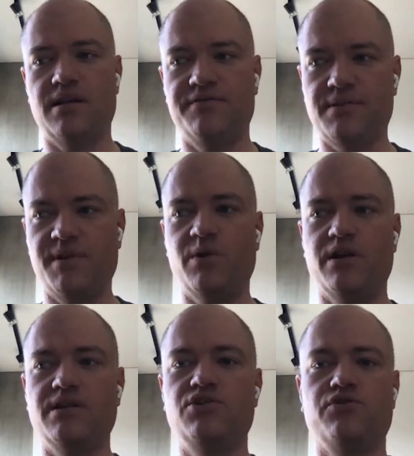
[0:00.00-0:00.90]
somebody
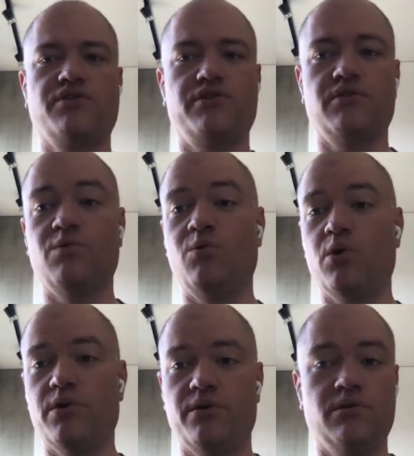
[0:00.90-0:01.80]
wanted to structure a
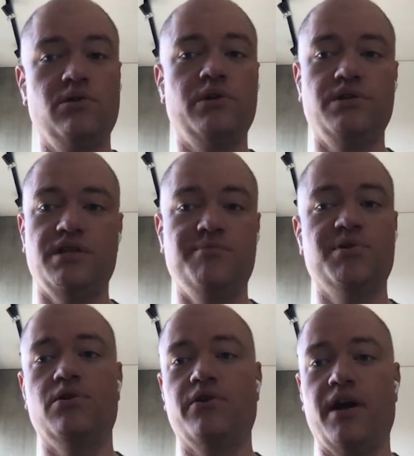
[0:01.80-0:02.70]
reward or a loyalty
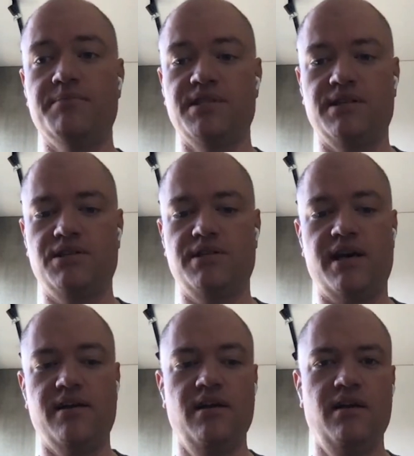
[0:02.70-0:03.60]
program such
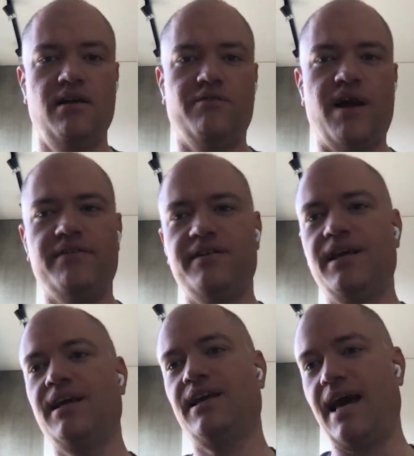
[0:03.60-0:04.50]
that rather than
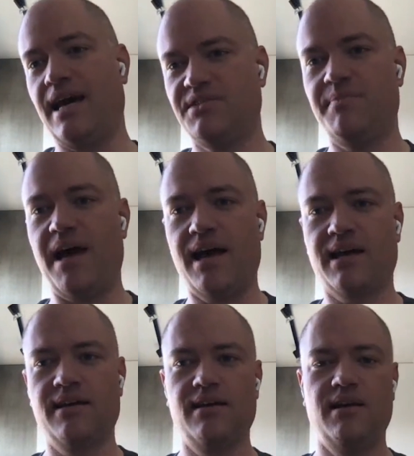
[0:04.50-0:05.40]
getting cash back
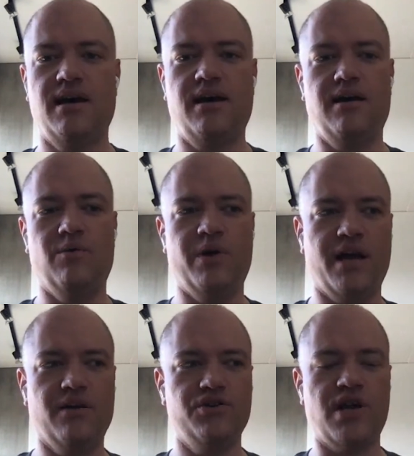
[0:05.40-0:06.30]
when I
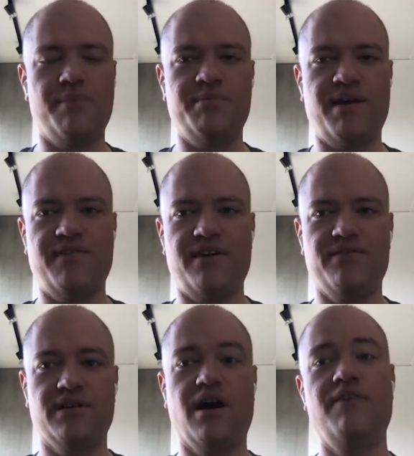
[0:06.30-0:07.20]
go shop at my
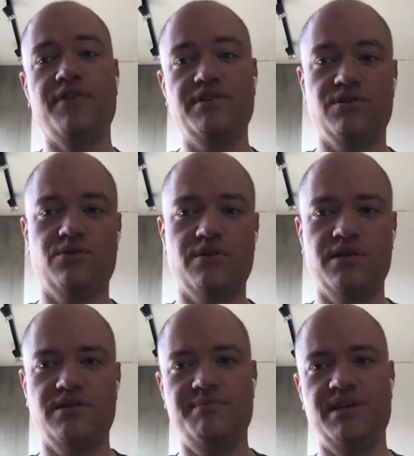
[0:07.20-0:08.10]
favorite coffee store
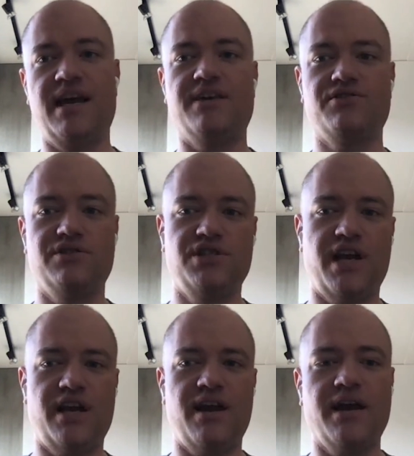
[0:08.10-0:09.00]
that's a big national
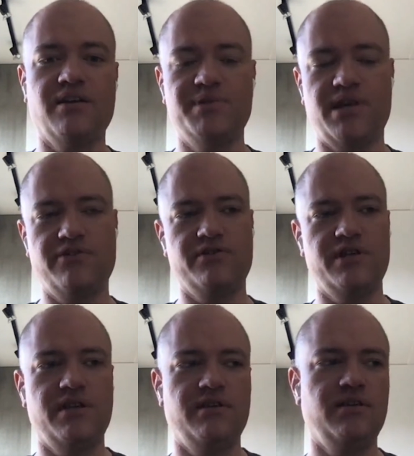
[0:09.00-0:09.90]
chain, I could
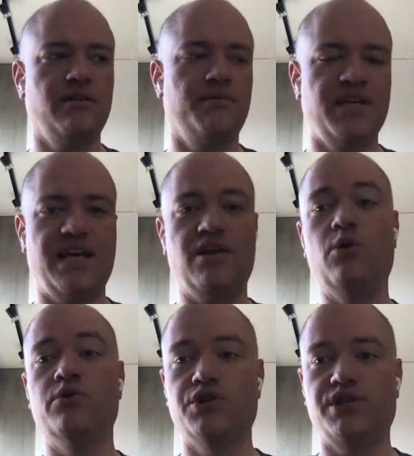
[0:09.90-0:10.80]
potentially obtain
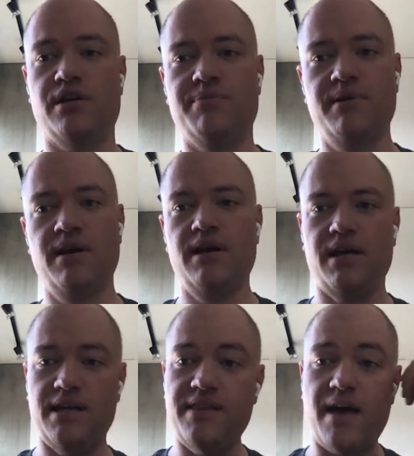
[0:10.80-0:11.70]
ownership
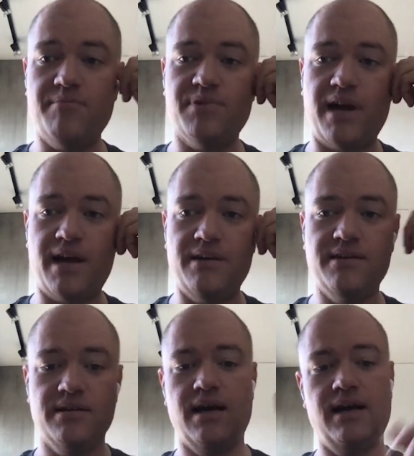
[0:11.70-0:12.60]
in that brand
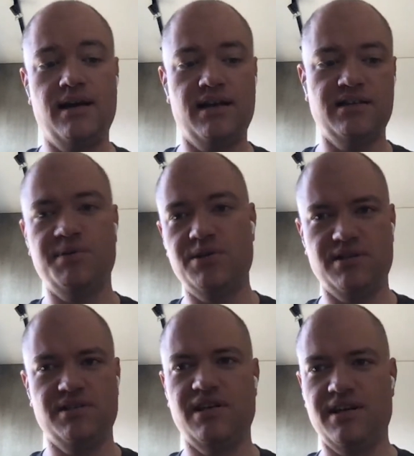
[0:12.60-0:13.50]
as opposed
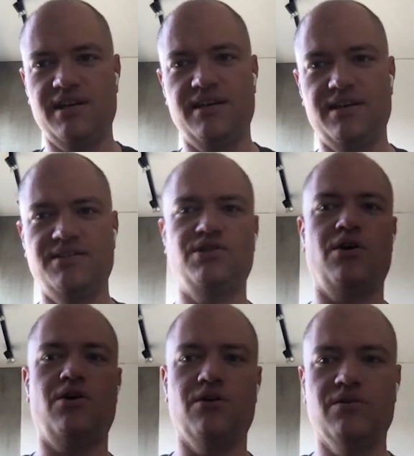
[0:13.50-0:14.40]
to getting a
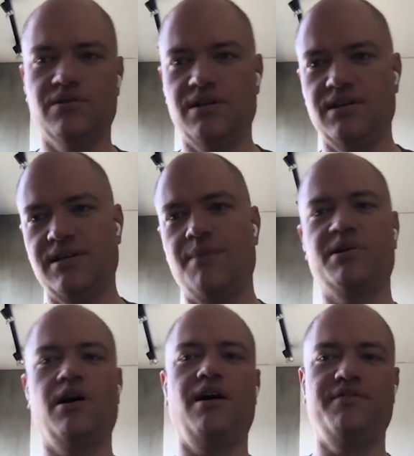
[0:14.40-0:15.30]
star or a cup of
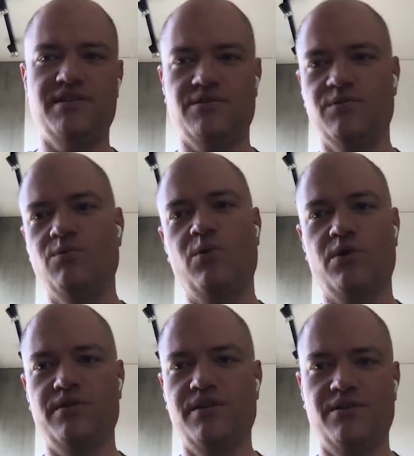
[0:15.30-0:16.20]
coffee as a
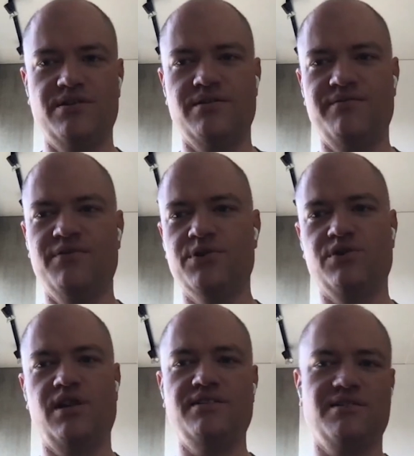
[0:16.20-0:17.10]
reward, as a
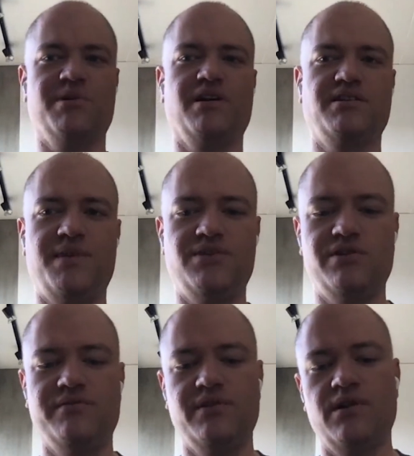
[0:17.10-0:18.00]
virtualized
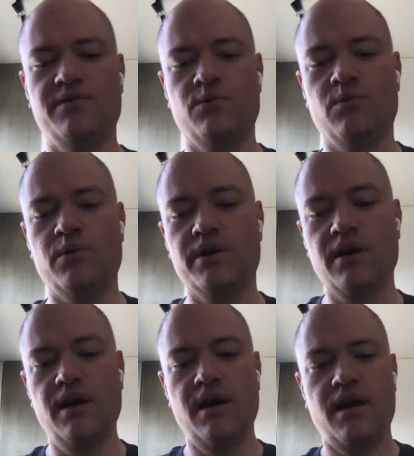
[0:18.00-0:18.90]
approximation of a reward.
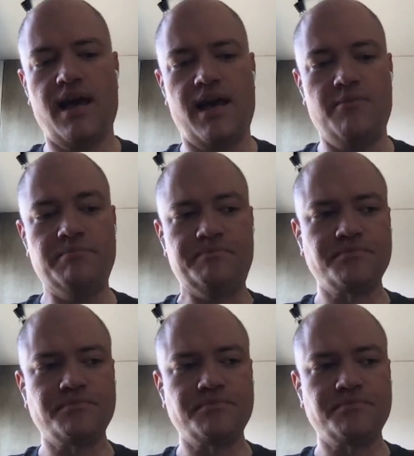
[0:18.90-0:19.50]
And